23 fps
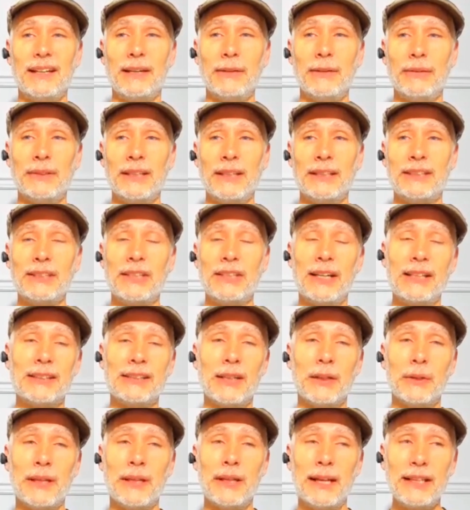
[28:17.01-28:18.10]
And when they changed
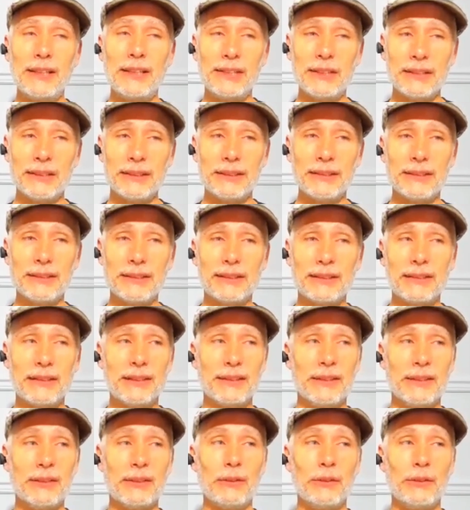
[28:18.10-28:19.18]
locations,
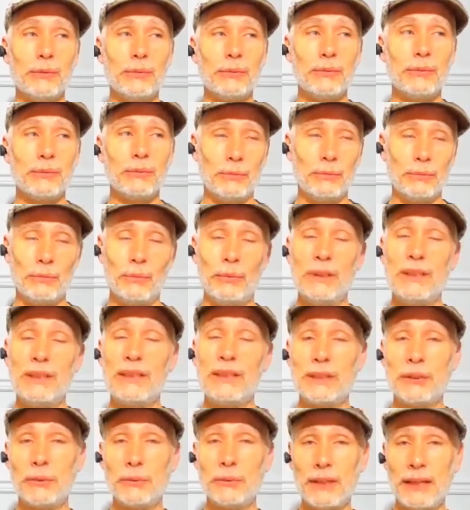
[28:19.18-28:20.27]
we
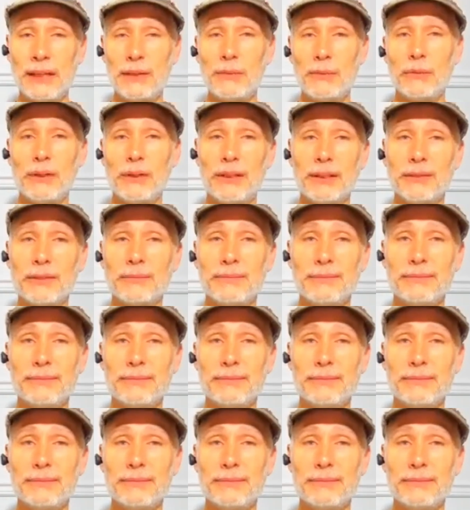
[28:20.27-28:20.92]
still came with them.